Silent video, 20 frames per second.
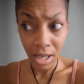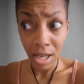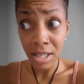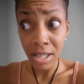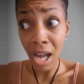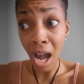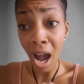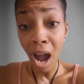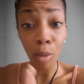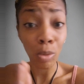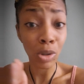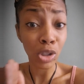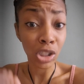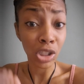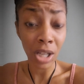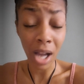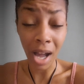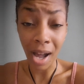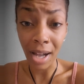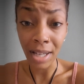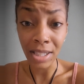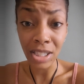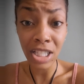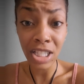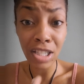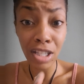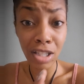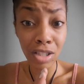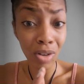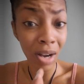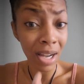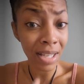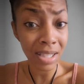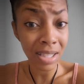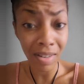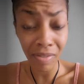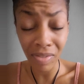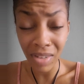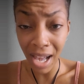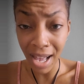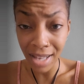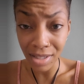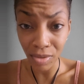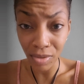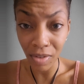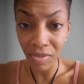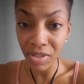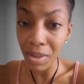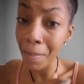Yahweh Jesus Christ of Nazareth,